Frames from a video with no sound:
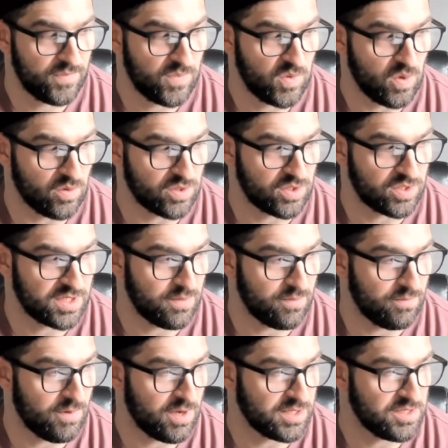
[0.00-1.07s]
those are
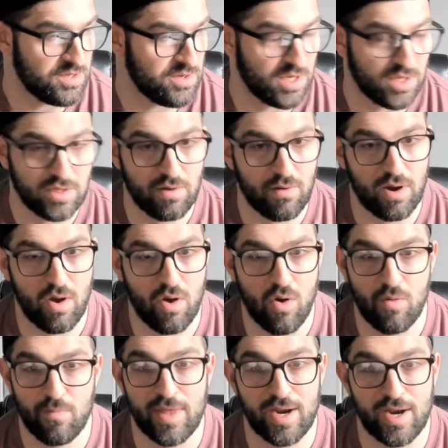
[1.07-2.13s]
some ones you can do at
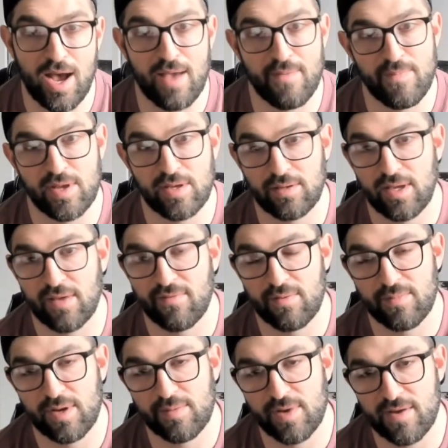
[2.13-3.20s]
home that I've been given
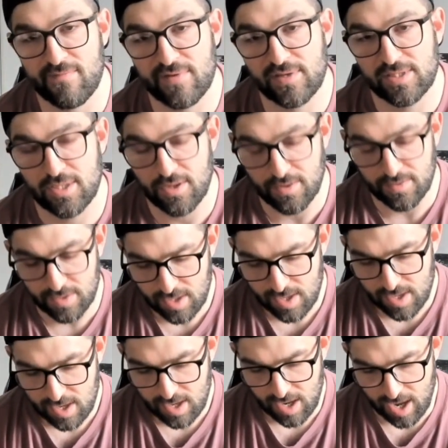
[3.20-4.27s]
by my physio.
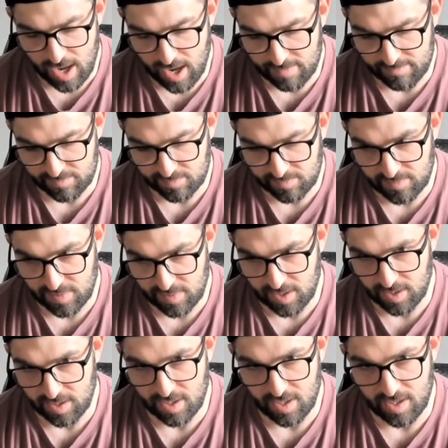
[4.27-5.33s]
And
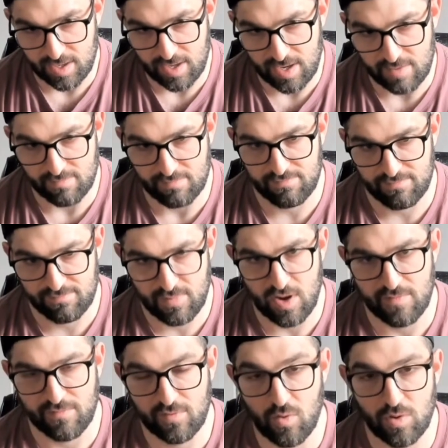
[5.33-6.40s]

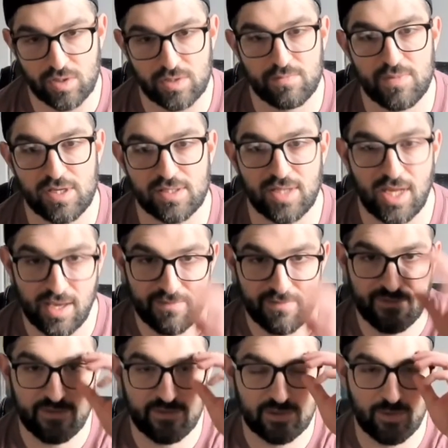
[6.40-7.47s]
of course, be
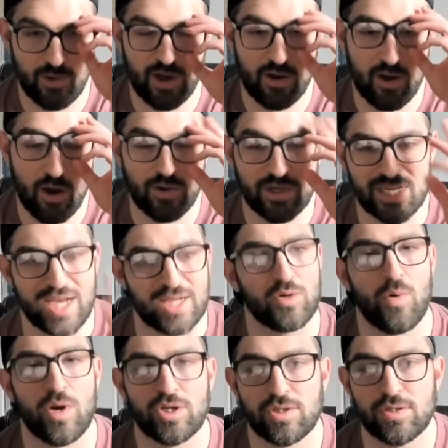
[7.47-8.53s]
safe as well. Always ask
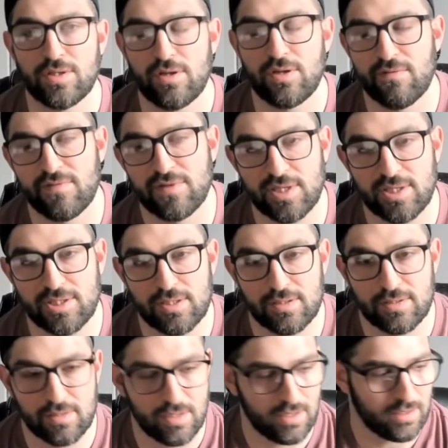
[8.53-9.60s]
questions to your
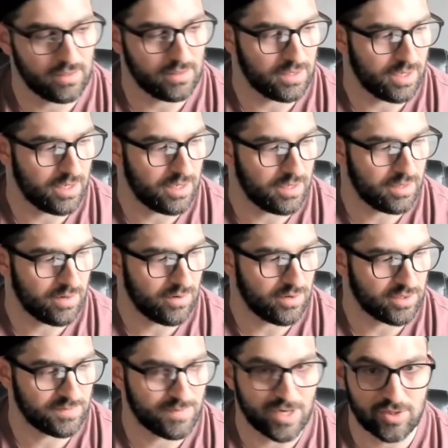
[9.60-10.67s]
physician and or
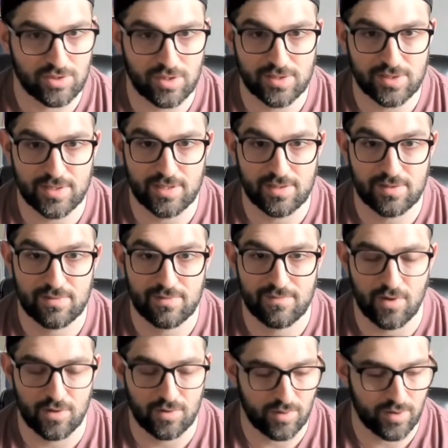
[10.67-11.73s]
your specialist that's
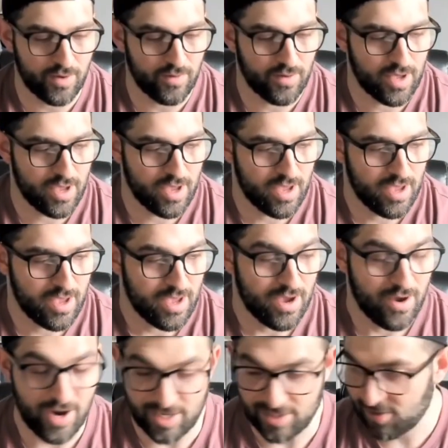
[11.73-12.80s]
following you.
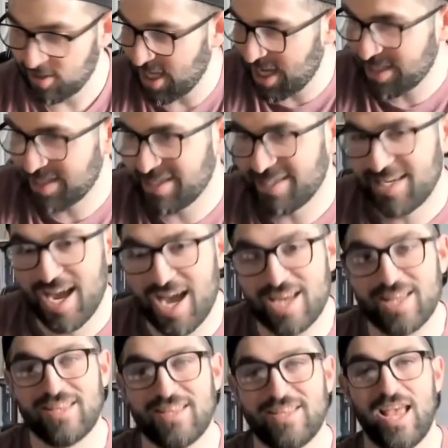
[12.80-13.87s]
All right, so that's kind
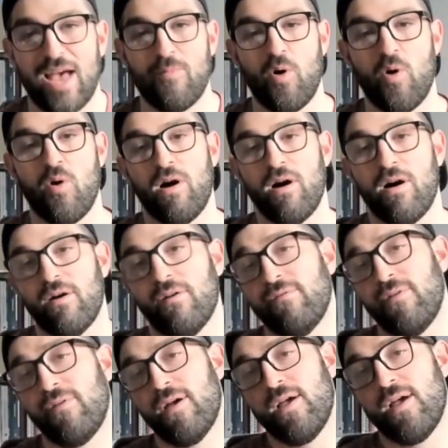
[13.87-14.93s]
of the demo
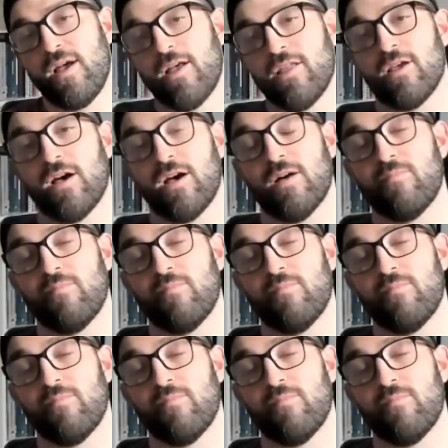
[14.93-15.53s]
of the